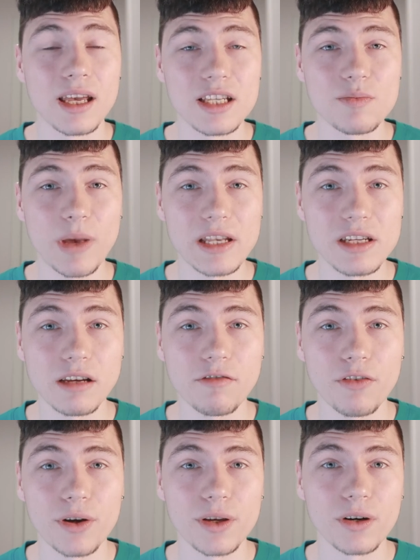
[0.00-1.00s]
spending
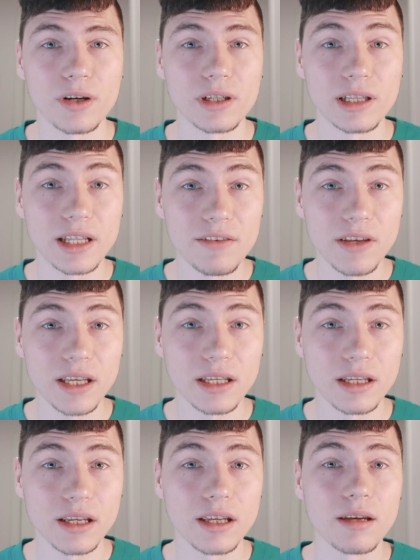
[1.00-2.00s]
for your
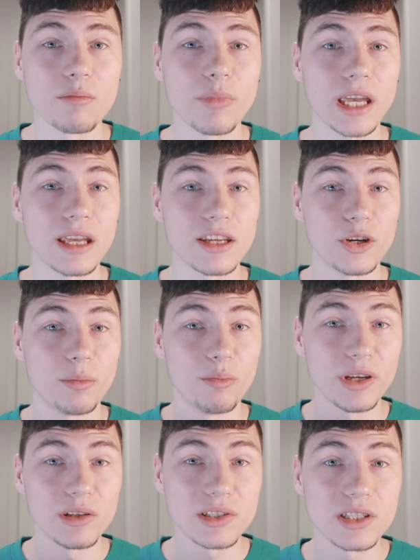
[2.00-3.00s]
living, paying your
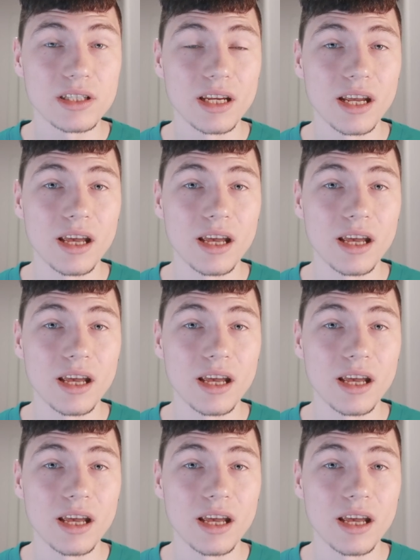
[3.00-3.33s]
bills,